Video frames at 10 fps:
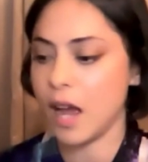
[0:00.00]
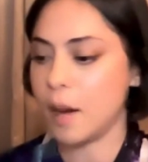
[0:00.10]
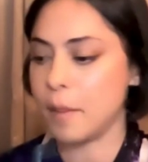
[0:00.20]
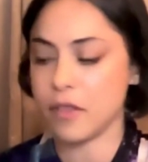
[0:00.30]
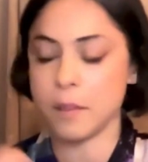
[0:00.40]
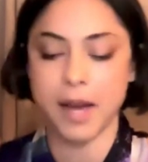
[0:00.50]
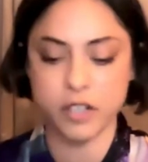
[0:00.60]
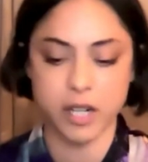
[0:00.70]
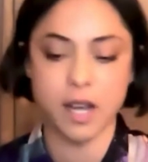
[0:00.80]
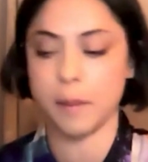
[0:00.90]
about the
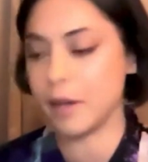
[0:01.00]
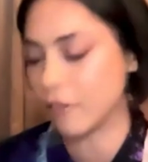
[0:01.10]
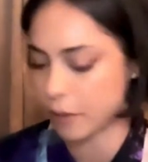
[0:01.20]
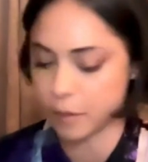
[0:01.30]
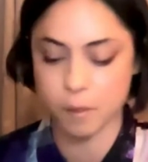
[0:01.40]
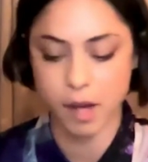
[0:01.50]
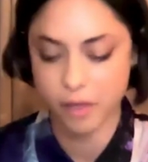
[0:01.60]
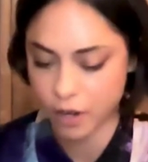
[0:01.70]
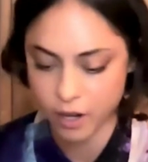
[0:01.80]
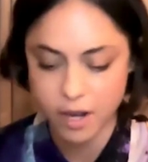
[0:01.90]
magic coming from the
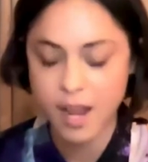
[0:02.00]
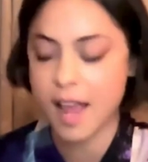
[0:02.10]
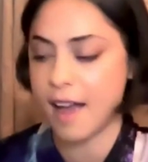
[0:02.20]
mother,